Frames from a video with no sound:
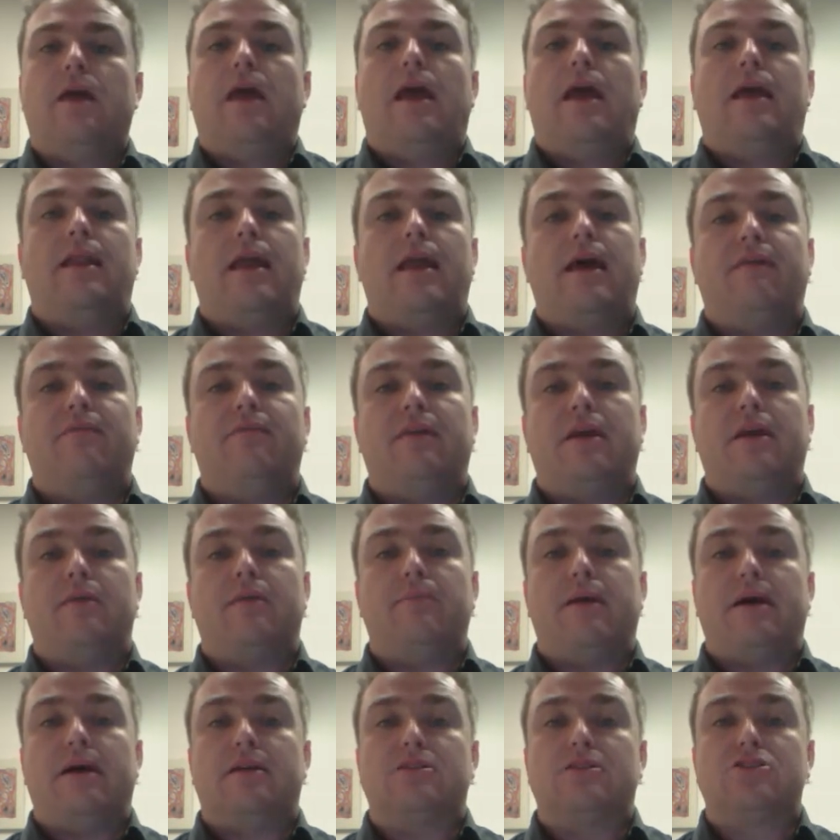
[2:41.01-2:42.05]
and have that
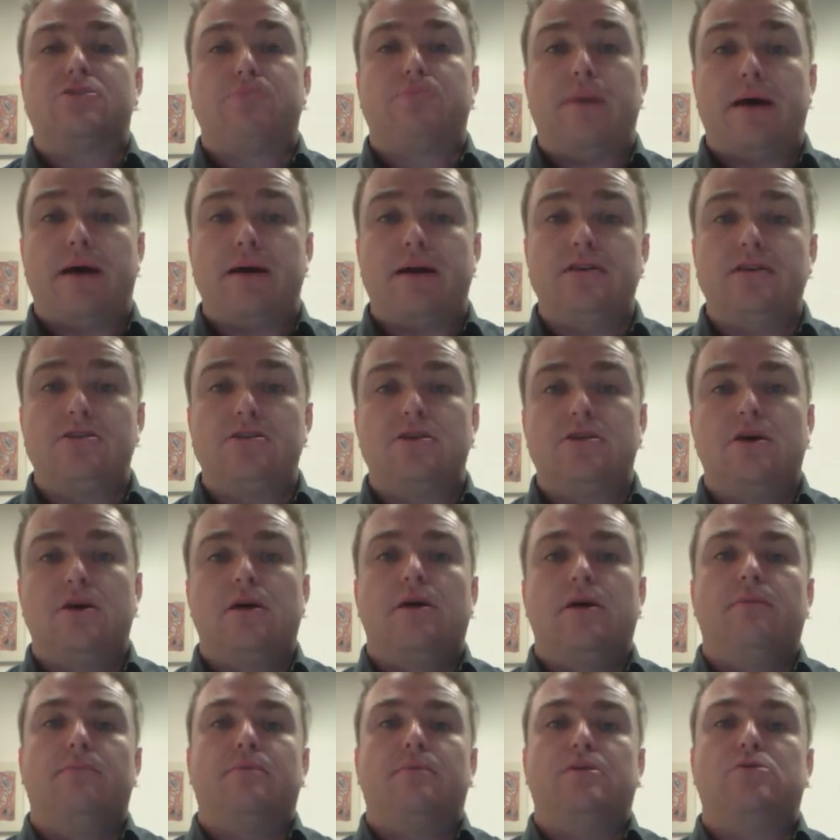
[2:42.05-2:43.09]
amount of space
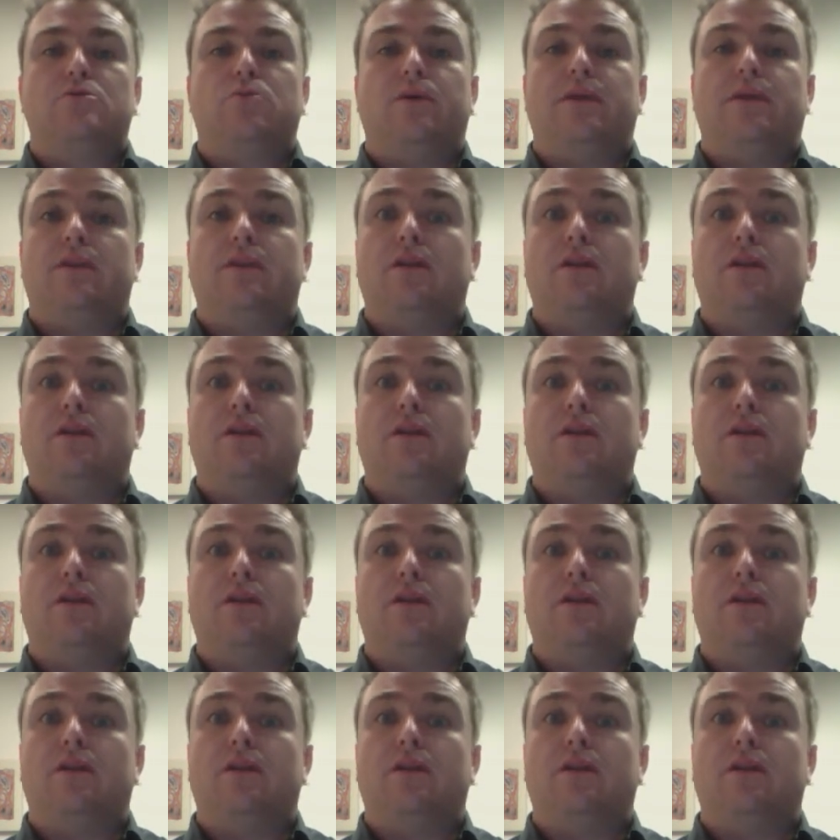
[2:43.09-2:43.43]
between